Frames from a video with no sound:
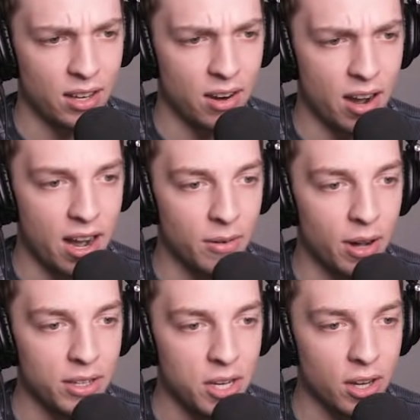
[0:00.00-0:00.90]
All right,
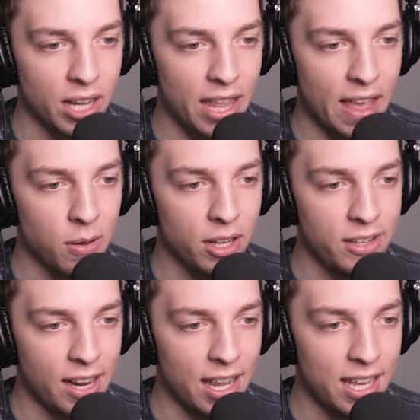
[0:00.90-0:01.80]
well, you going to get that
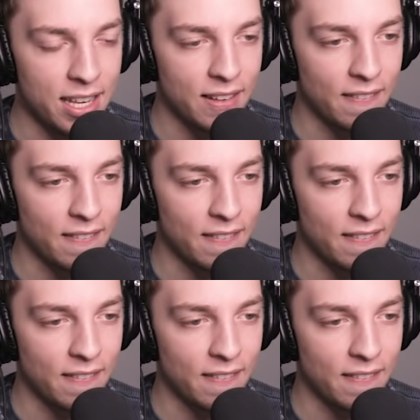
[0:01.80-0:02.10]
one, Jelly?